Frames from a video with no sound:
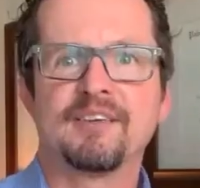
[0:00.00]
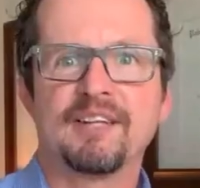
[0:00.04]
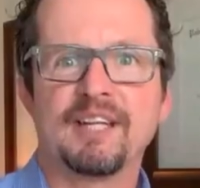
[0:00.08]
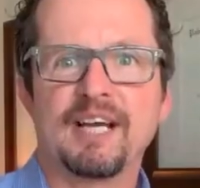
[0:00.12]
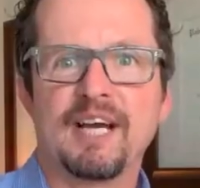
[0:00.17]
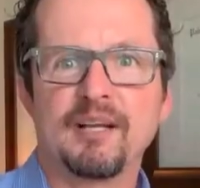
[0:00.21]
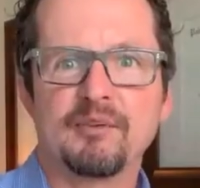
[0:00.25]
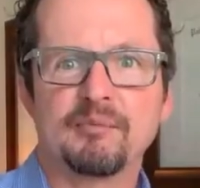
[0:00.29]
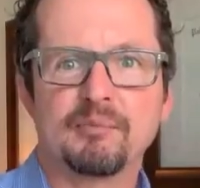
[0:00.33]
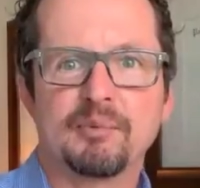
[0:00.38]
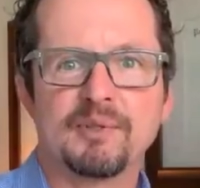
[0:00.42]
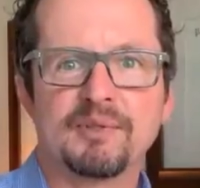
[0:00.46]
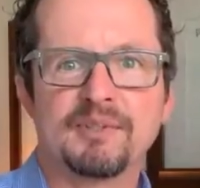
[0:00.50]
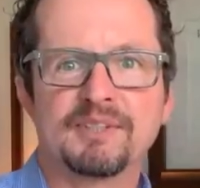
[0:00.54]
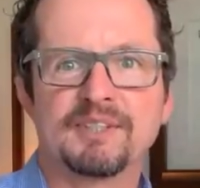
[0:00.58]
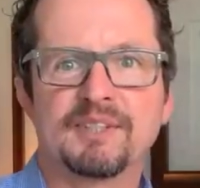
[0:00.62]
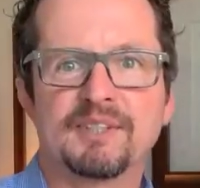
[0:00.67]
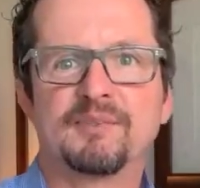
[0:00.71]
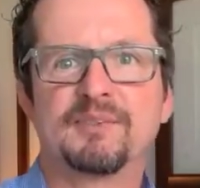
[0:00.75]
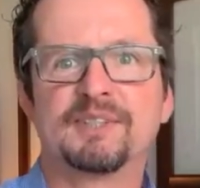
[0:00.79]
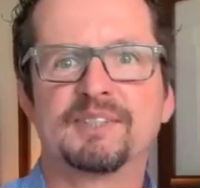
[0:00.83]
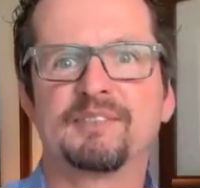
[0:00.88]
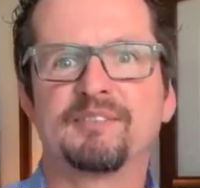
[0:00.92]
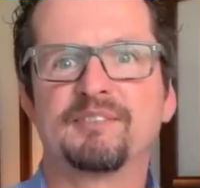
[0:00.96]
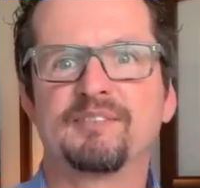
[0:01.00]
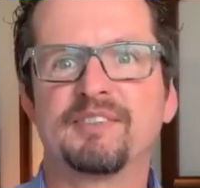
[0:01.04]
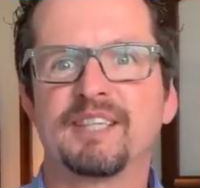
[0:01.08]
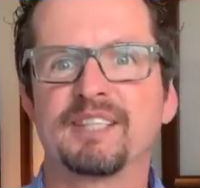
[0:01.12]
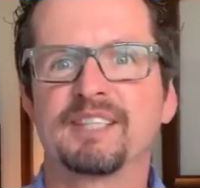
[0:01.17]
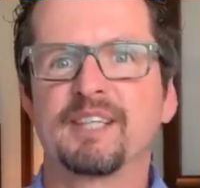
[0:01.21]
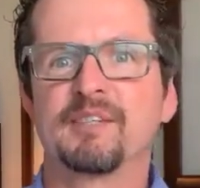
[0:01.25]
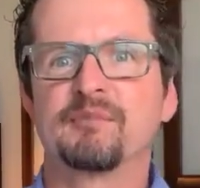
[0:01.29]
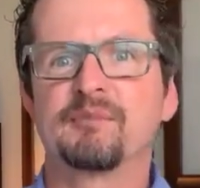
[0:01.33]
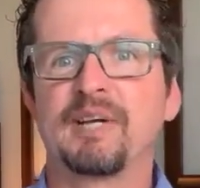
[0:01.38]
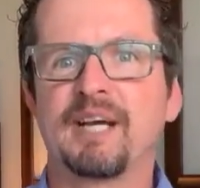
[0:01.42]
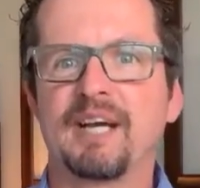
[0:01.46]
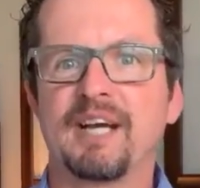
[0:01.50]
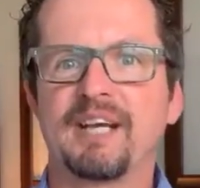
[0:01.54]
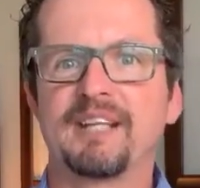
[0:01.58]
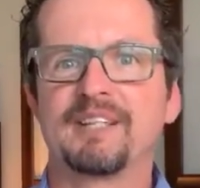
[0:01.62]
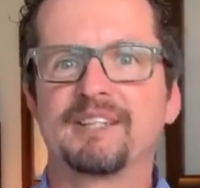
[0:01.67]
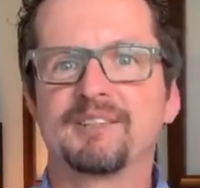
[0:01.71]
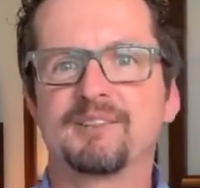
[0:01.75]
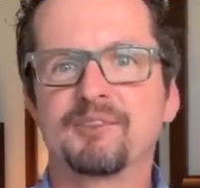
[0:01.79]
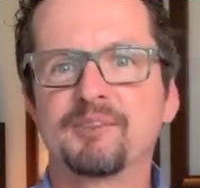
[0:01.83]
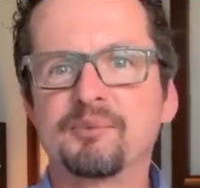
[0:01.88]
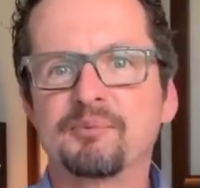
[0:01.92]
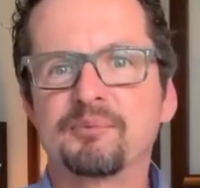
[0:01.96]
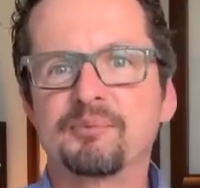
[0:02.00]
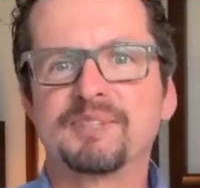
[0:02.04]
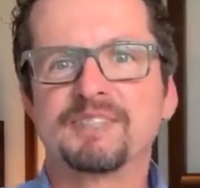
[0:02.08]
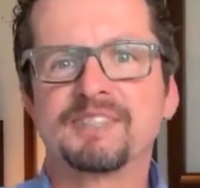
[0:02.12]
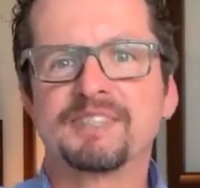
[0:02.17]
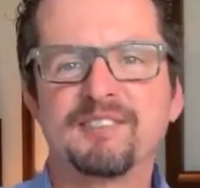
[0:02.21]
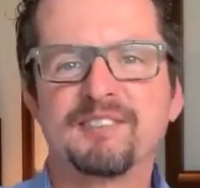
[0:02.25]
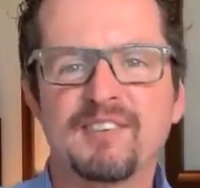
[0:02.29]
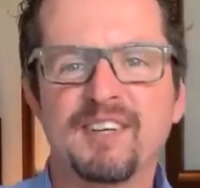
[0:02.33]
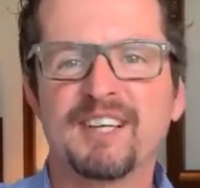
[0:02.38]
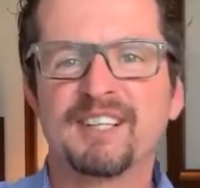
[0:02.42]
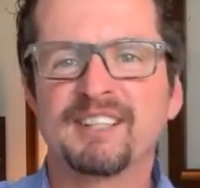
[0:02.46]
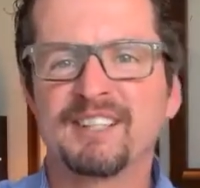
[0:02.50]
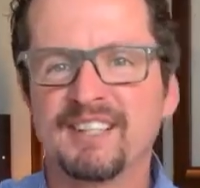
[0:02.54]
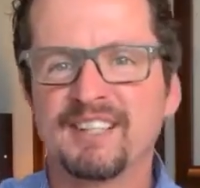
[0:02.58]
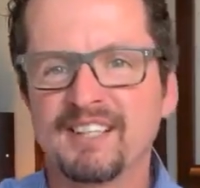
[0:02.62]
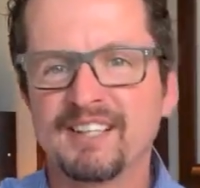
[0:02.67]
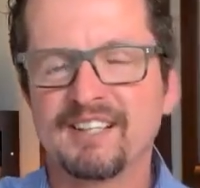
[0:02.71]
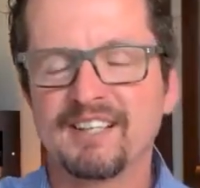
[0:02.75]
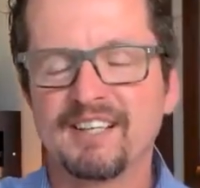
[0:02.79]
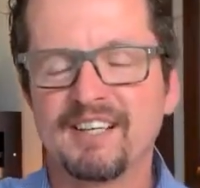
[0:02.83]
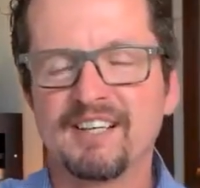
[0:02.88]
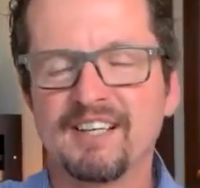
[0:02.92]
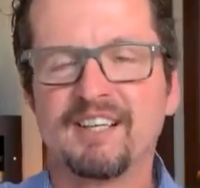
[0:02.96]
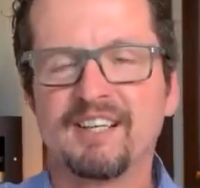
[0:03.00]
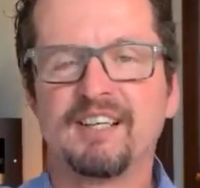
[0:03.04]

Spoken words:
that person was affected by how the group was affected.